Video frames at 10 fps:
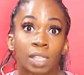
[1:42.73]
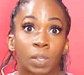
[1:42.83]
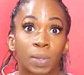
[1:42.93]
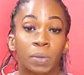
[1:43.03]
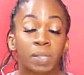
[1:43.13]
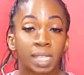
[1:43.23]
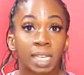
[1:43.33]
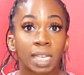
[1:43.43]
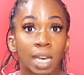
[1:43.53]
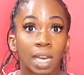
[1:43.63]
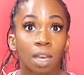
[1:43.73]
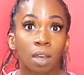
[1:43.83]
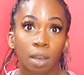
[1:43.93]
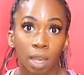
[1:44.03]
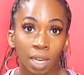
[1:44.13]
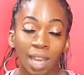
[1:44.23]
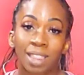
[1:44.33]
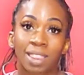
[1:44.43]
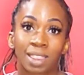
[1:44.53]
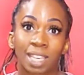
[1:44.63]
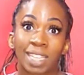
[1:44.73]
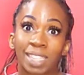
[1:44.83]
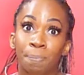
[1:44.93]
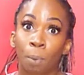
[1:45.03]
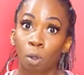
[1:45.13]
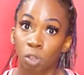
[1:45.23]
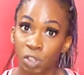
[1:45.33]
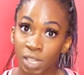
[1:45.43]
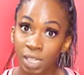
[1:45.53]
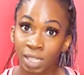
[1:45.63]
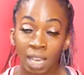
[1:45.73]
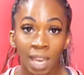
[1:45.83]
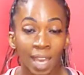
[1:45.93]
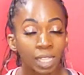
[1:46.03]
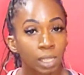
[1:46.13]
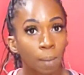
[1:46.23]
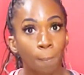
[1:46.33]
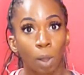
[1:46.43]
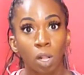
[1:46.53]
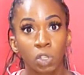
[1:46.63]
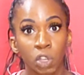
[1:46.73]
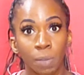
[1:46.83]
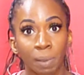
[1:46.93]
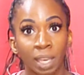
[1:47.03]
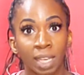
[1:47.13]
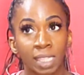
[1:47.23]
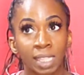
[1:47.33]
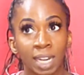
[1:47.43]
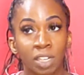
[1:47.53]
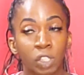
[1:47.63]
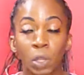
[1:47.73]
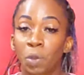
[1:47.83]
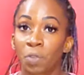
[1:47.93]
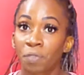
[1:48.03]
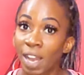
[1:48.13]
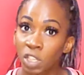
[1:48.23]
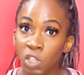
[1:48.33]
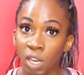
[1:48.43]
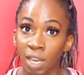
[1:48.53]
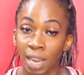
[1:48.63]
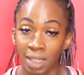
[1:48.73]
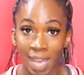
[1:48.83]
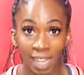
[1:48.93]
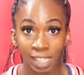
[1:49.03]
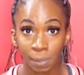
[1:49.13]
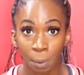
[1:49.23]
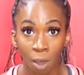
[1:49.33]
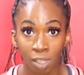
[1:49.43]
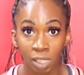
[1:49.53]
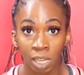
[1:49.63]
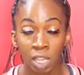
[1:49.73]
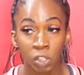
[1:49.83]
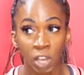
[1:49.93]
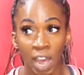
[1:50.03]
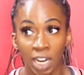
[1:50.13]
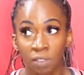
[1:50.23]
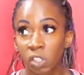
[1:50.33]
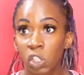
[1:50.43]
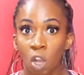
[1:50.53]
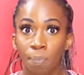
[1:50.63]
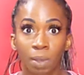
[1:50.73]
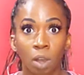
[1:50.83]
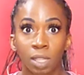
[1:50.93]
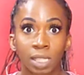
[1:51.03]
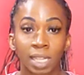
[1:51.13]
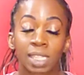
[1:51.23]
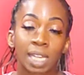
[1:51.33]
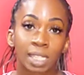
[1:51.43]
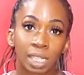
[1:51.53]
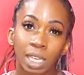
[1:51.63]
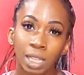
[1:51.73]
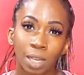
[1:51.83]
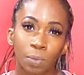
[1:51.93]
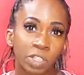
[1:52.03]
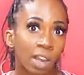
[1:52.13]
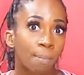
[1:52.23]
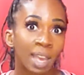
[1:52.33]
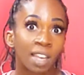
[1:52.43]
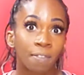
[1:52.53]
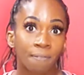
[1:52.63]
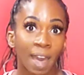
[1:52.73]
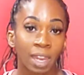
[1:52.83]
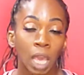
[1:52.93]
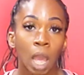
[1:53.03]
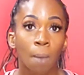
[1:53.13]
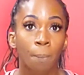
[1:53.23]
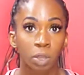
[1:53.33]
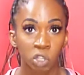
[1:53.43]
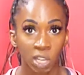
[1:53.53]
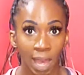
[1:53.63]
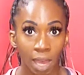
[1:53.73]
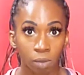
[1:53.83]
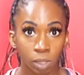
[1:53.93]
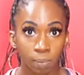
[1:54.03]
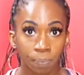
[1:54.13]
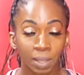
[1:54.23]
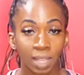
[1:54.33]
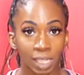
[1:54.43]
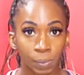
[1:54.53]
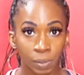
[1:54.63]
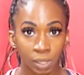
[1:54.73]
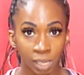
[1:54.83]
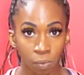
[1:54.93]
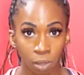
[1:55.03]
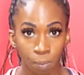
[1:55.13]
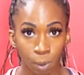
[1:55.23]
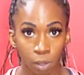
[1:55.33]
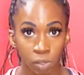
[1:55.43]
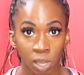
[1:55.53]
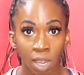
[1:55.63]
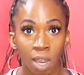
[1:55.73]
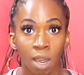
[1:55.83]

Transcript: So when you see a hernia and it bulges, it's bulging because there's no fascia in that spot to kind of stop the contents underneath it, which are mainly fat pushing out, and that's what you're seeing with a bulge.